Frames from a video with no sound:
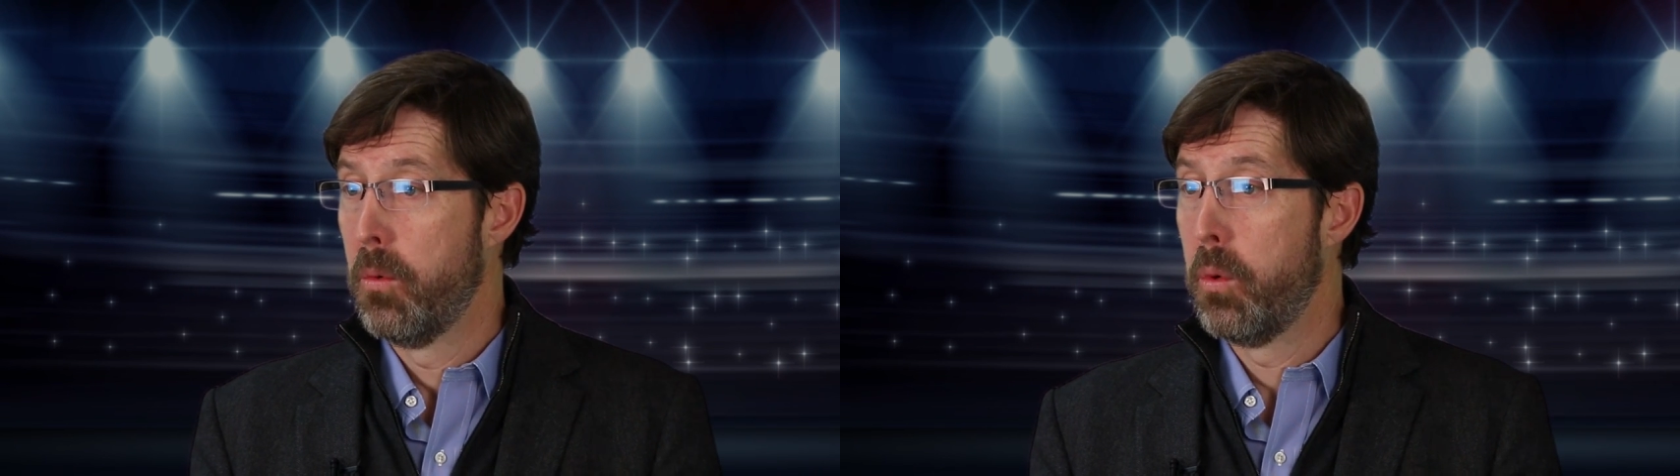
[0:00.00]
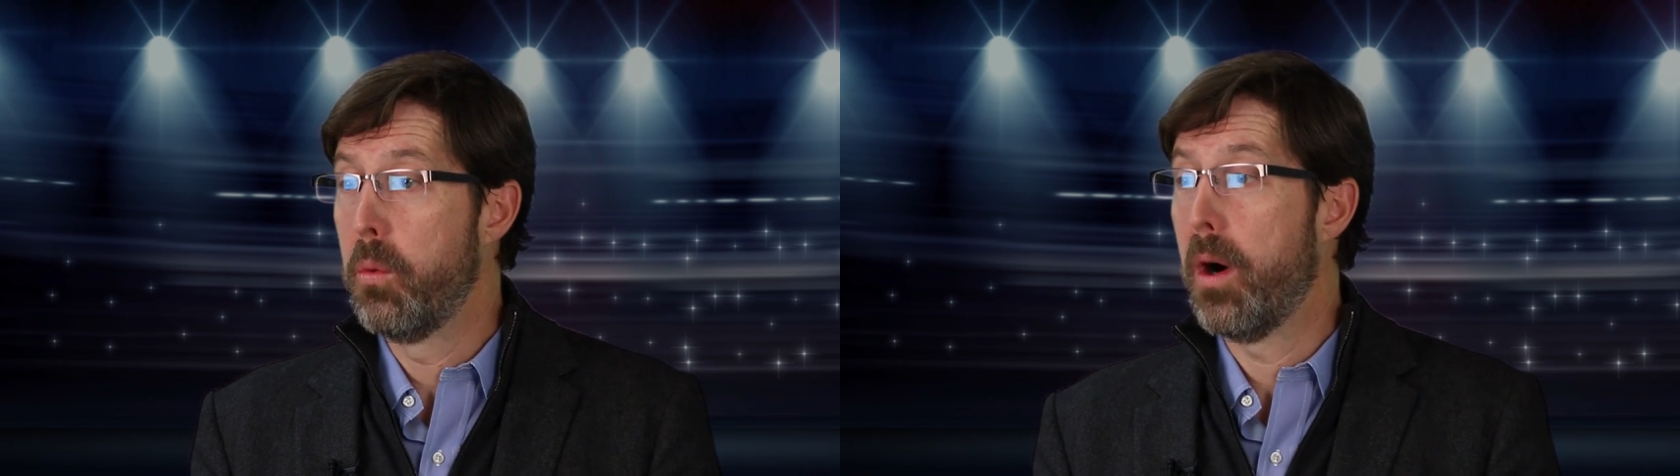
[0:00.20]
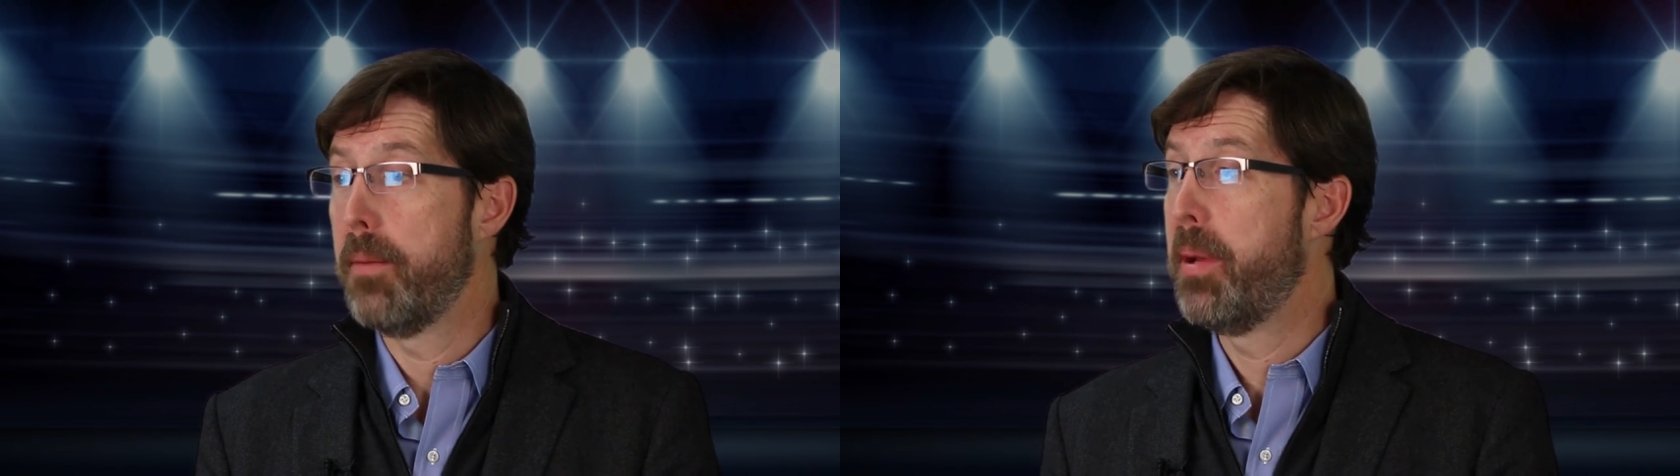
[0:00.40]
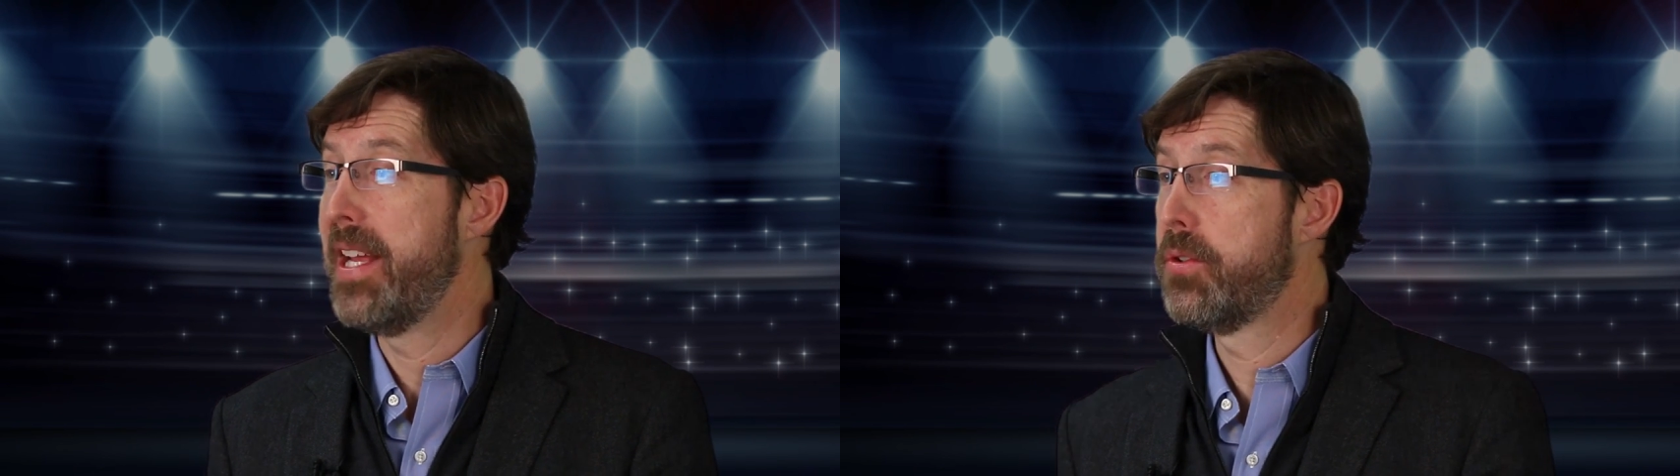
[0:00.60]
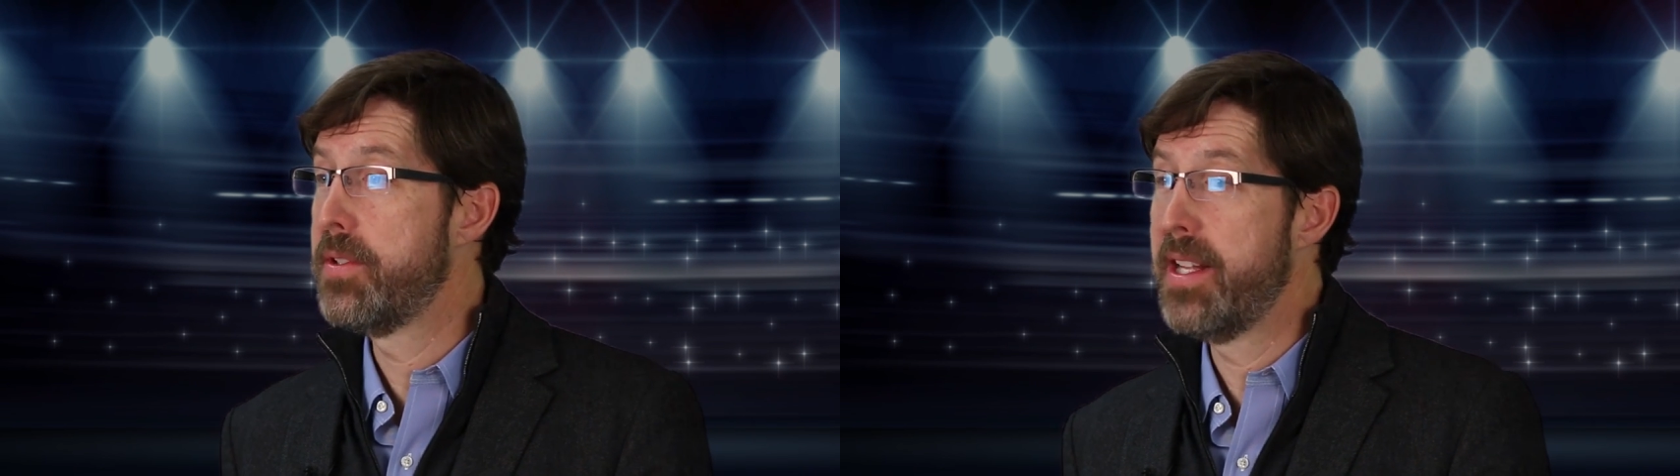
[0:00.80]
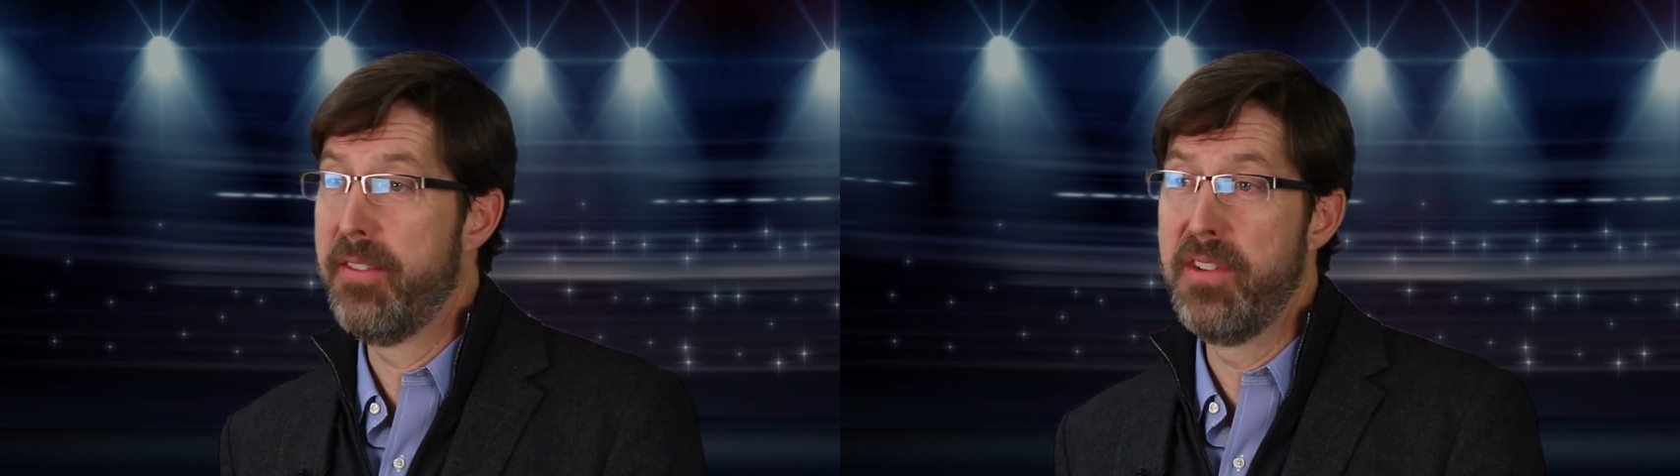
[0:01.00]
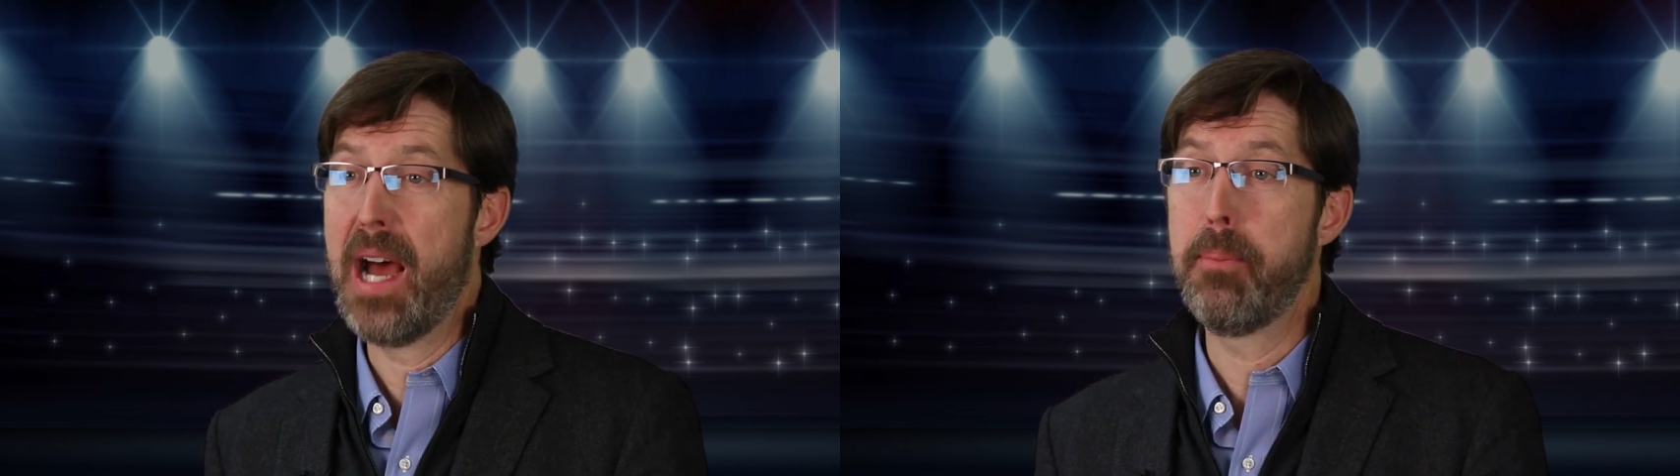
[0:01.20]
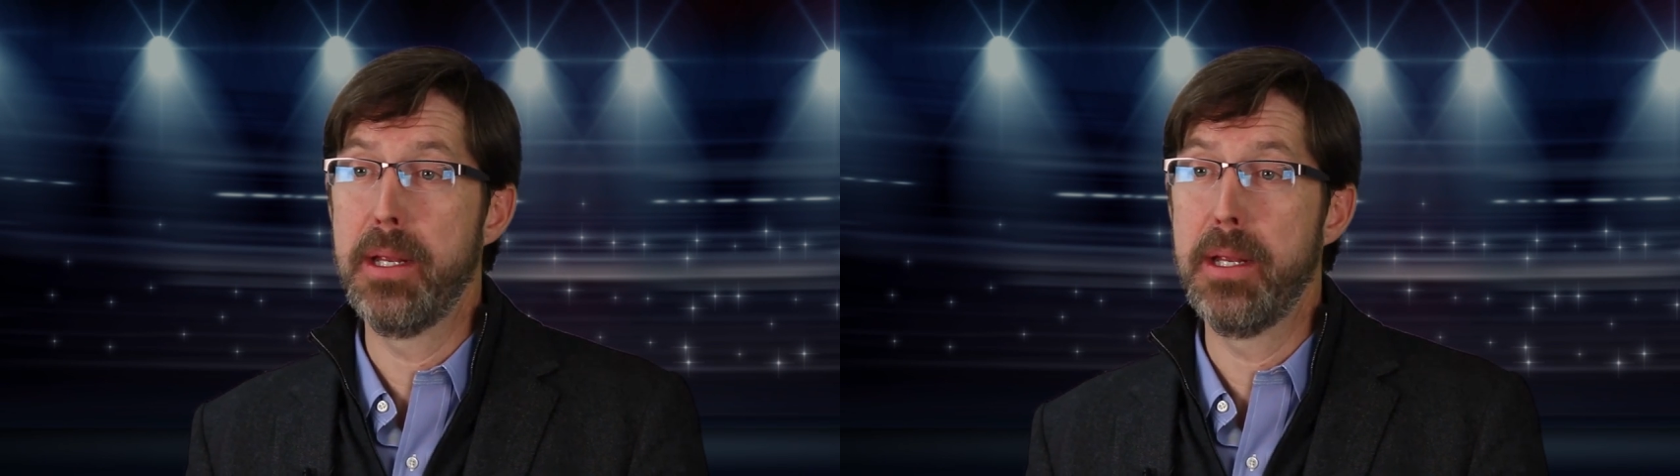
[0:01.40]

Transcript: We want patrons that have not